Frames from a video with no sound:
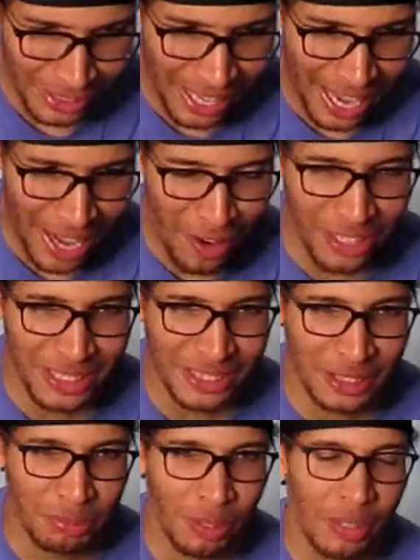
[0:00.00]
Arrogance
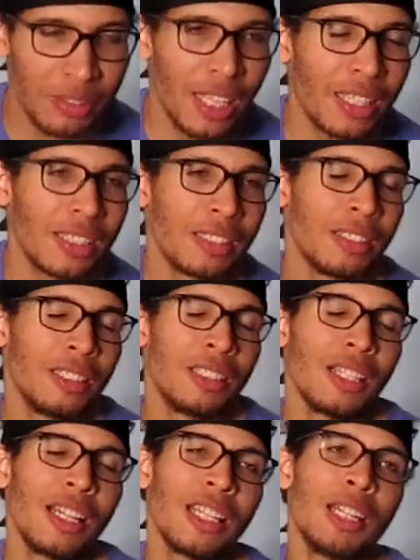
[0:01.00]
is part. Like,
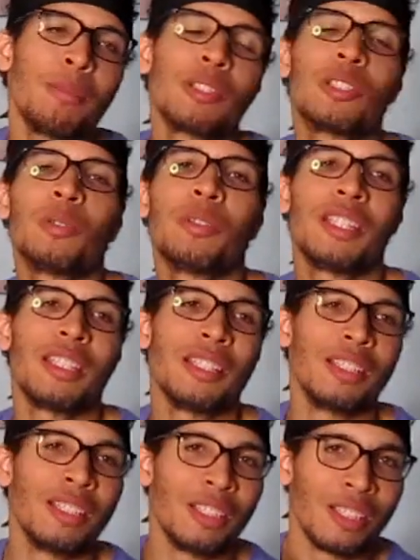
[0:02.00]
I am a
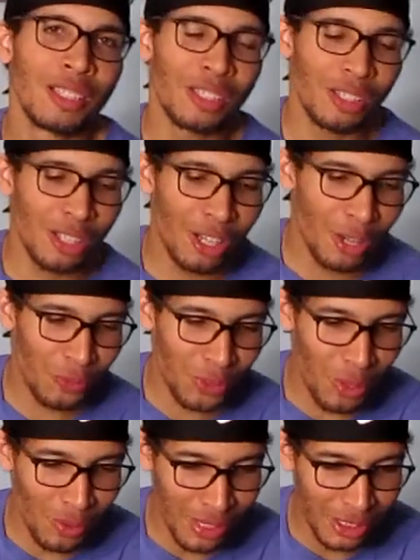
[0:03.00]
queen. Girl, if you
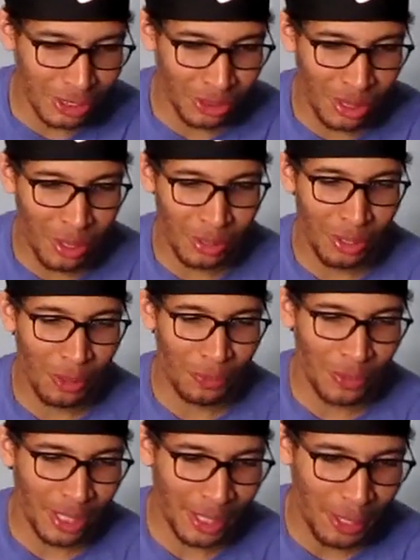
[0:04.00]
don't get your little
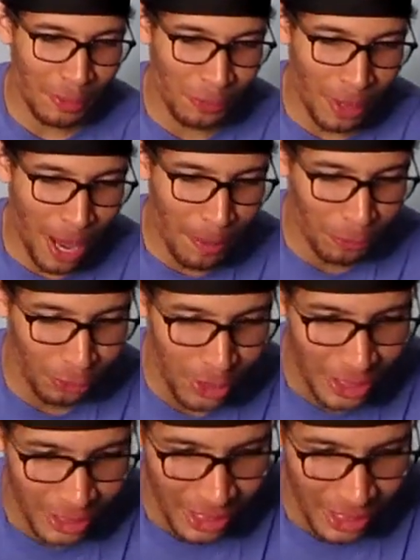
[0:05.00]
fucking I'm free to